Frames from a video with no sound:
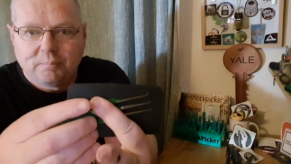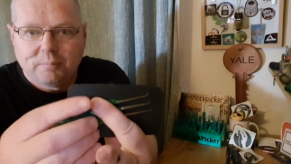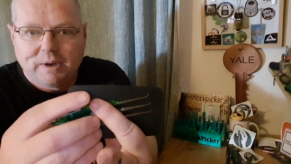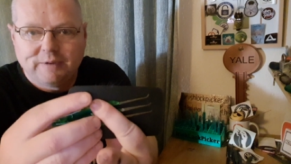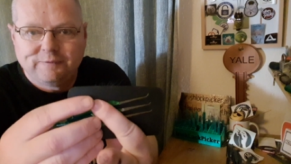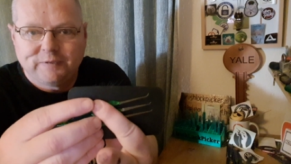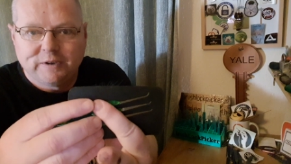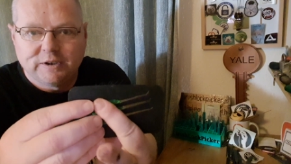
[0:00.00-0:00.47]

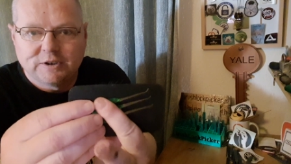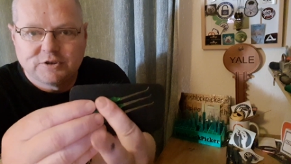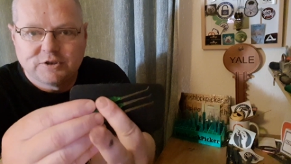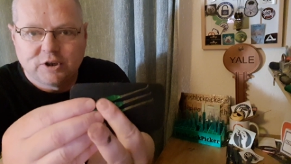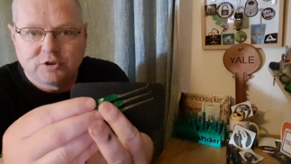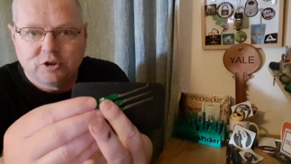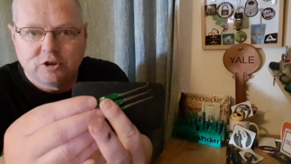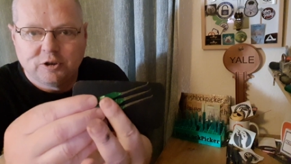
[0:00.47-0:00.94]
My finger's
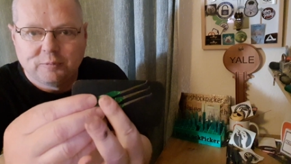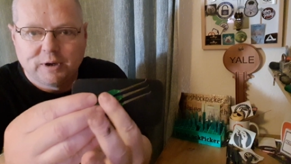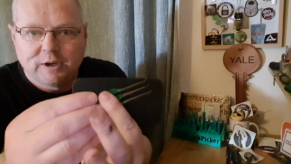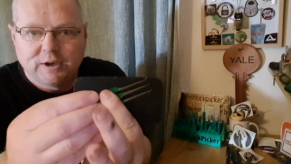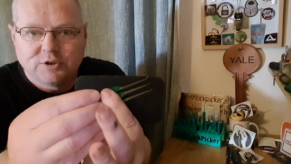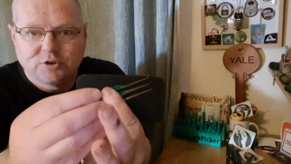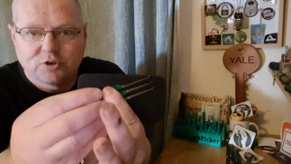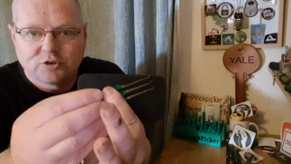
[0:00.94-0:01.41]
not doing them
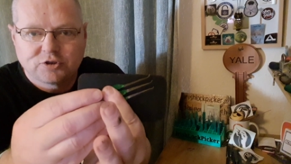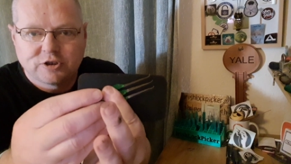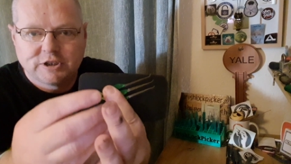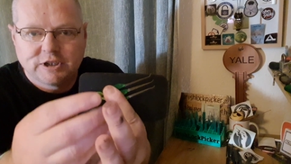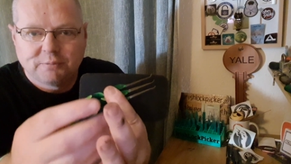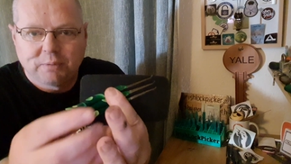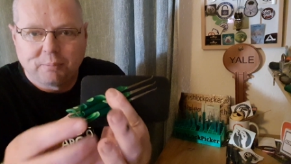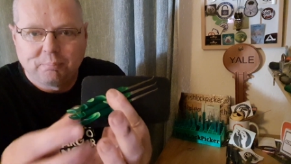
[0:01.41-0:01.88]
any
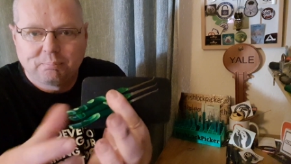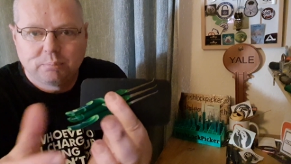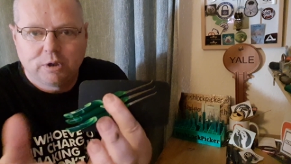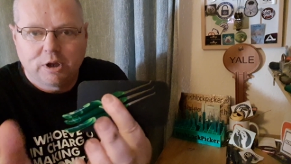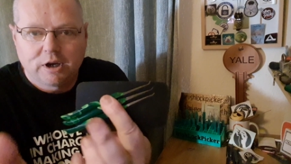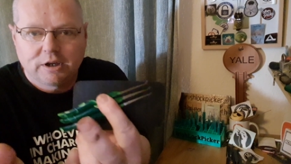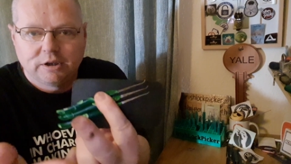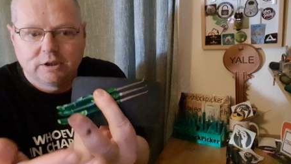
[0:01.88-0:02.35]
justice here by
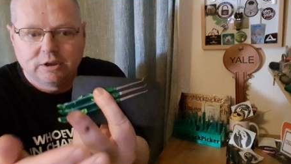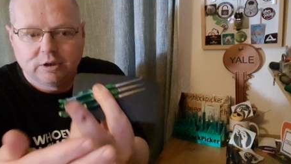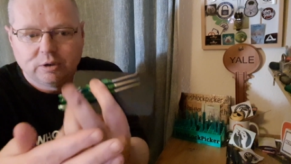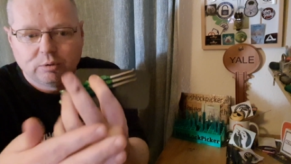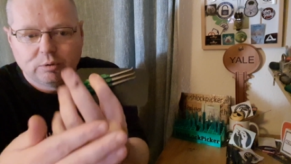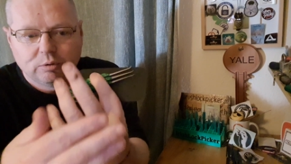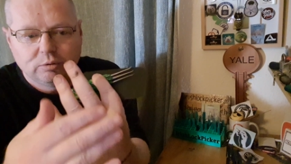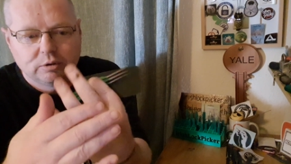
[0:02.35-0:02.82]
blocking in the
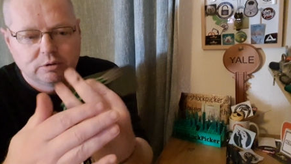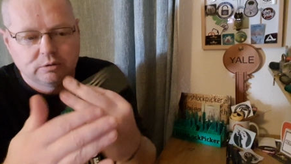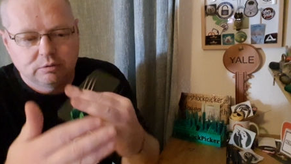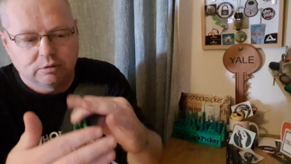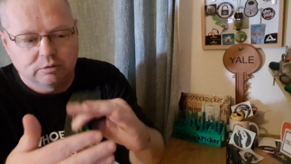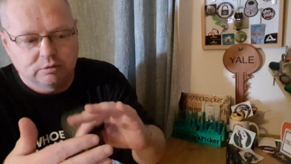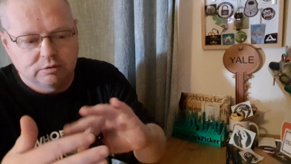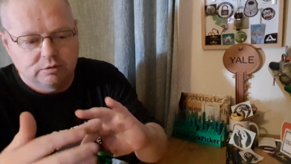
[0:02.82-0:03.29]
road.
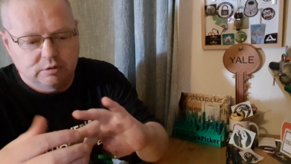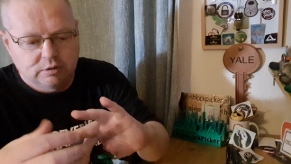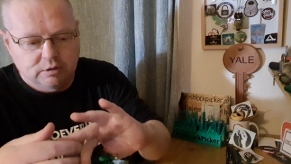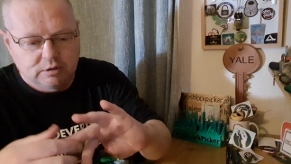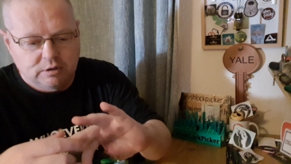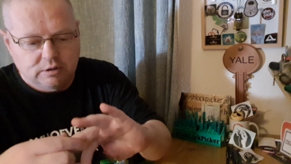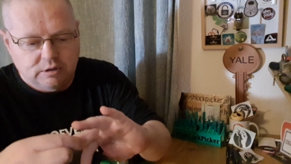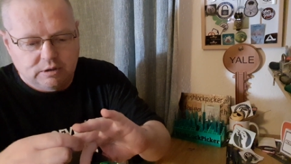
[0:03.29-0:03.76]
Oh,
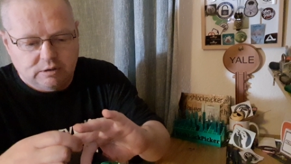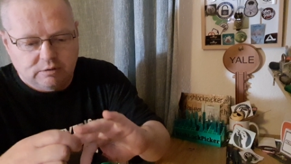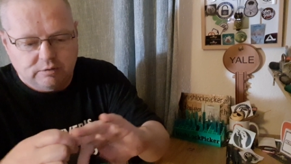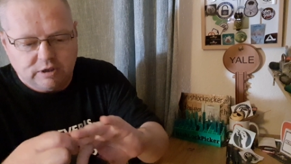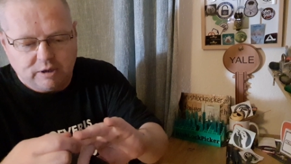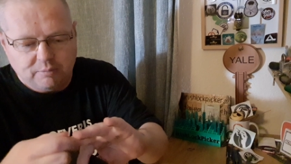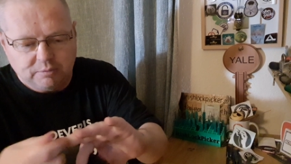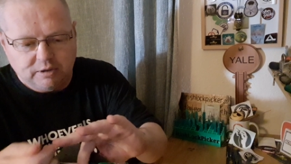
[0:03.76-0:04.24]

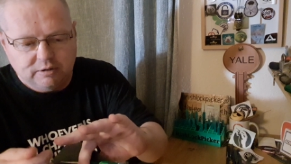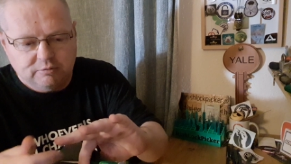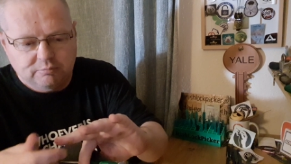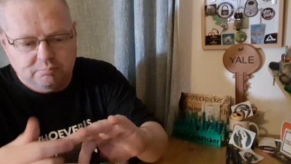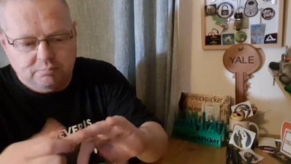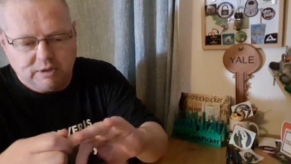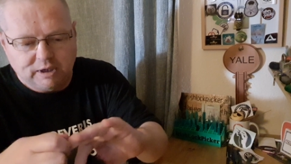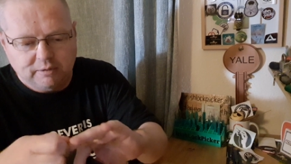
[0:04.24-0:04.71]
not now.
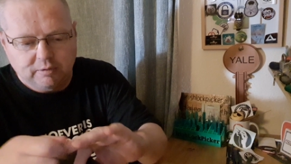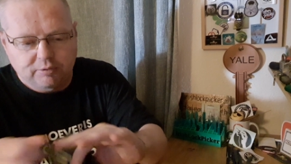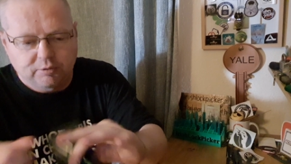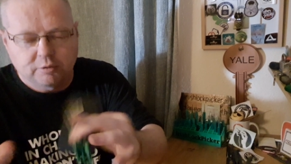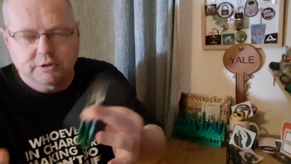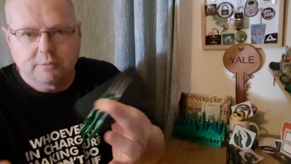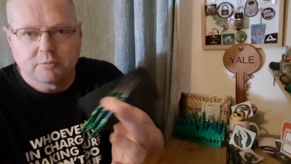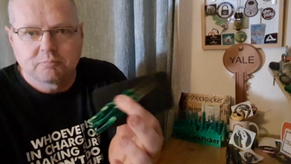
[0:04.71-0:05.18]
Look, I
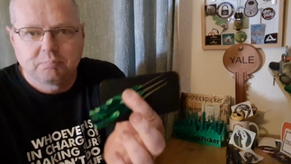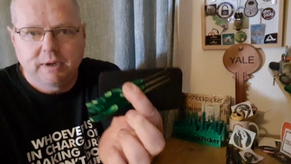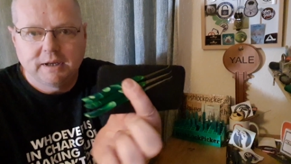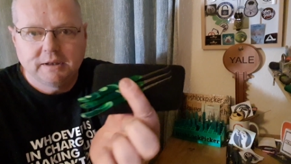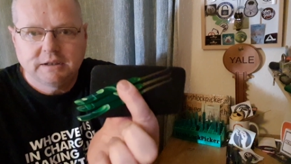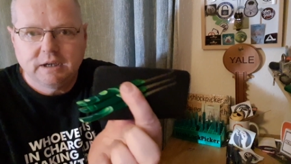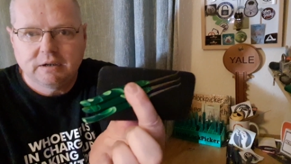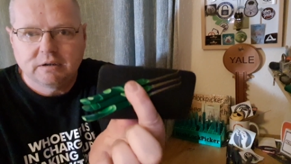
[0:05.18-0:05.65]
thought that was
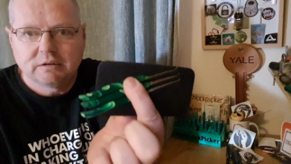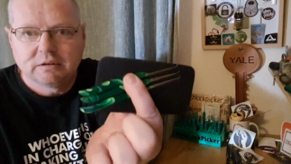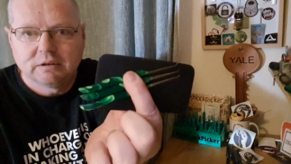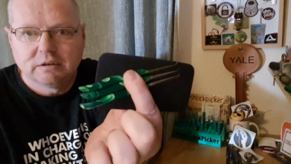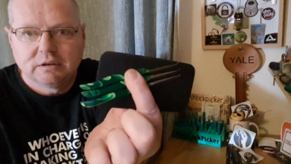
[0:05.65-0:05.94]
paint there.